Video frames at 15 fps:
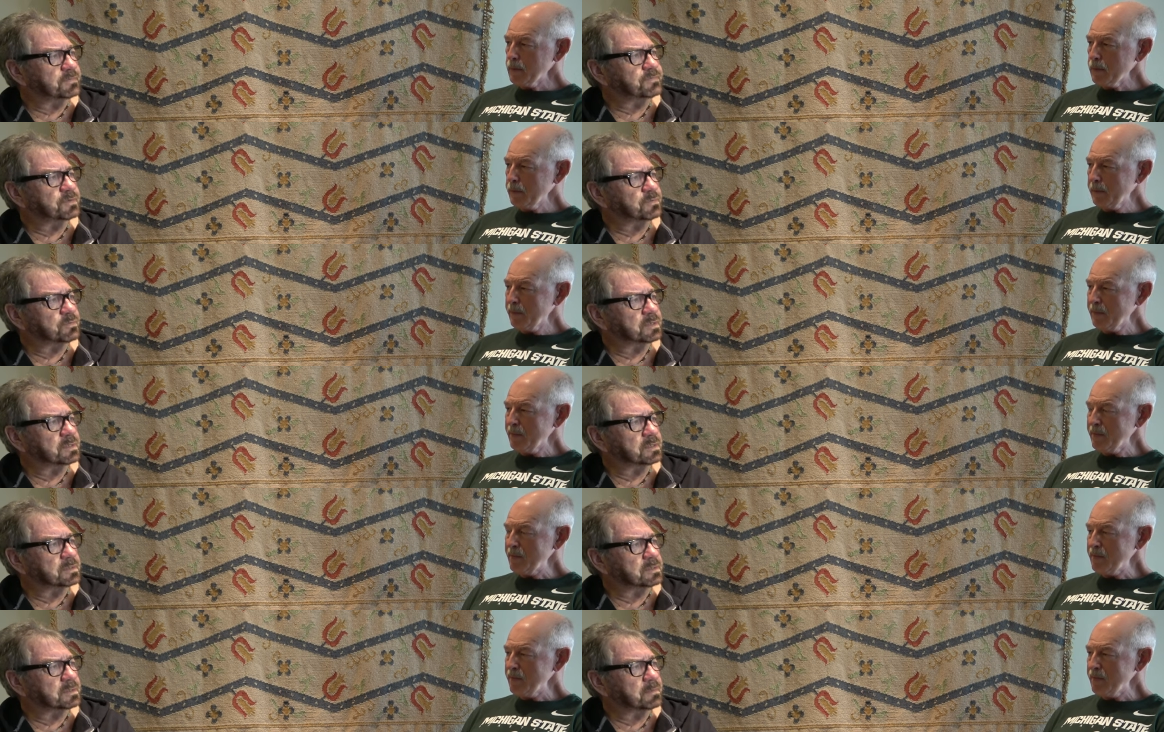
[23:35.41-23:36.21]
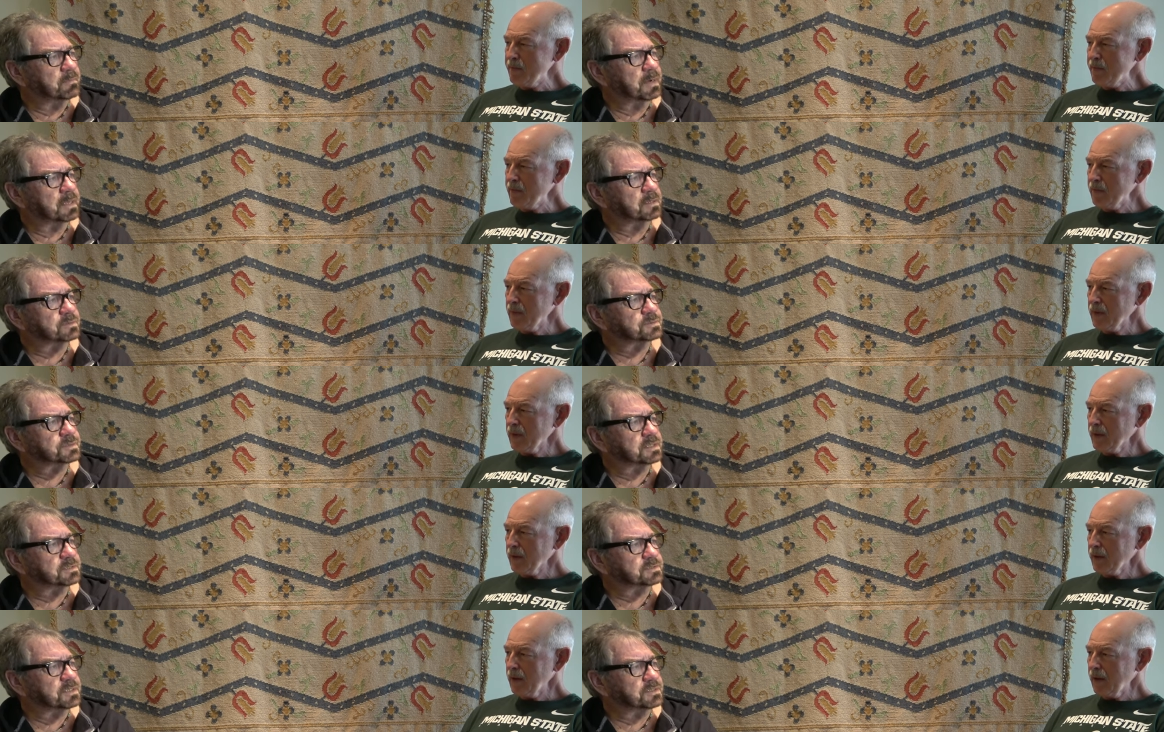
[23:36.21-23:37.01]
Speaker 1: if you will, about old
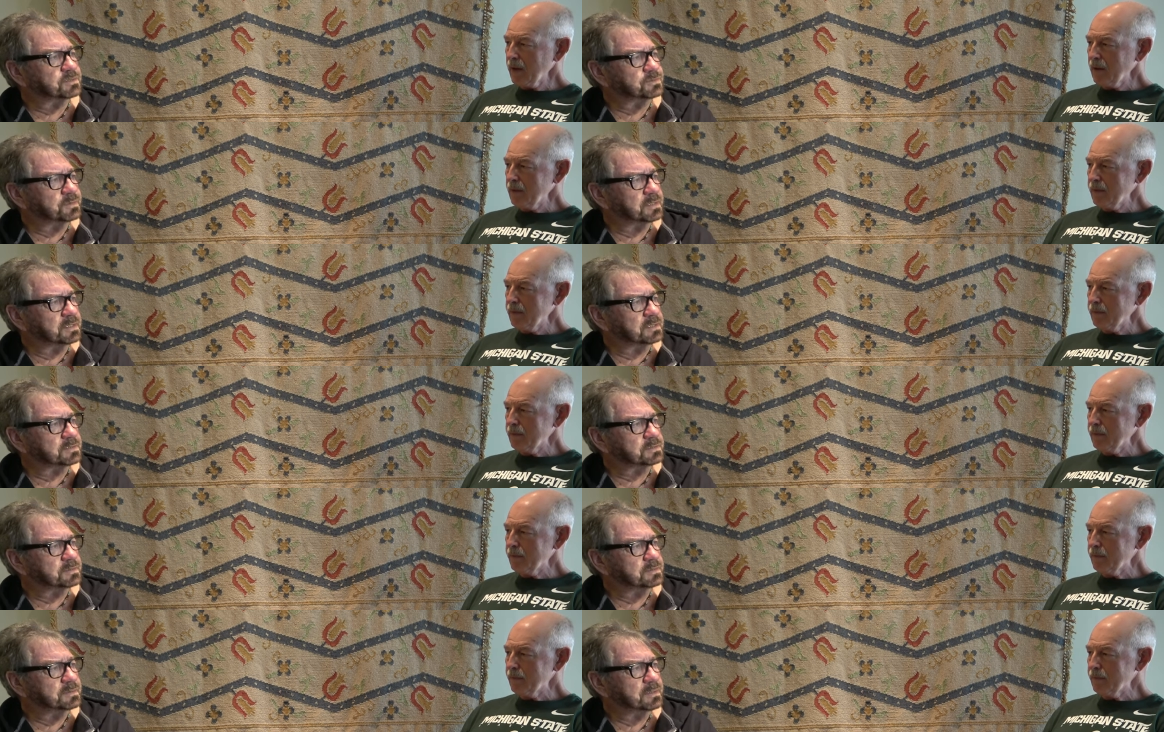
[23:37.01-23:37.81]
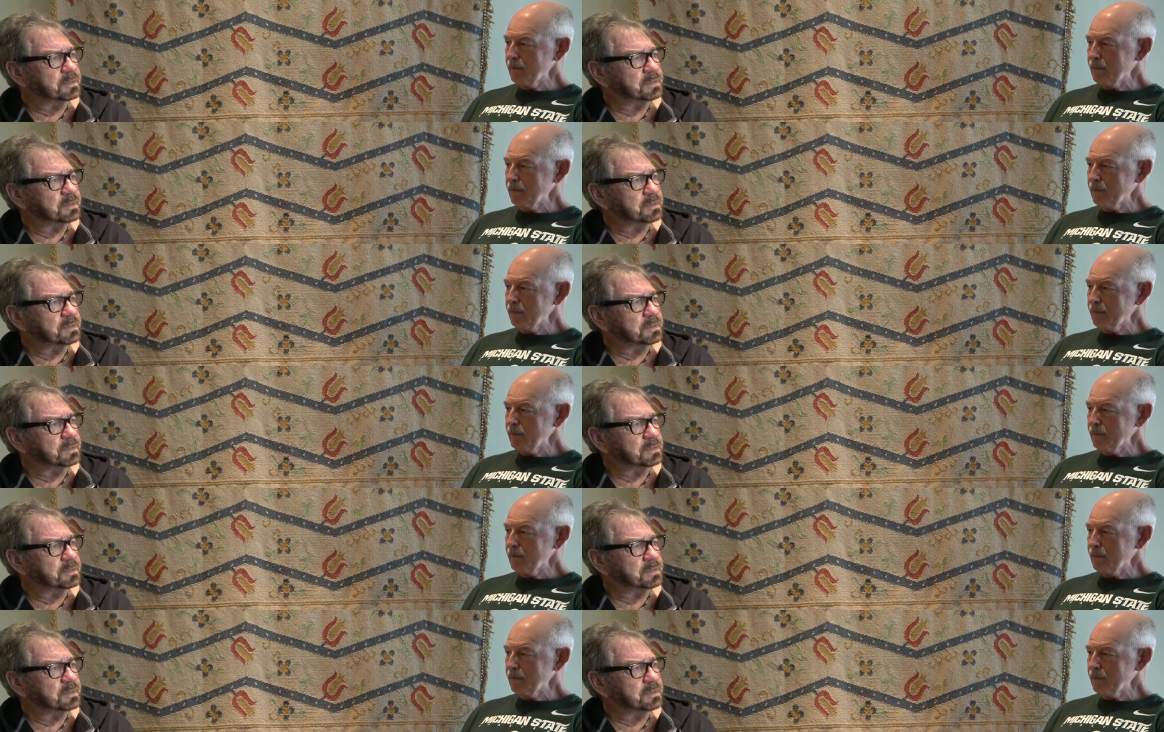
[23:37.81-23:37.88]
Sensei Trias.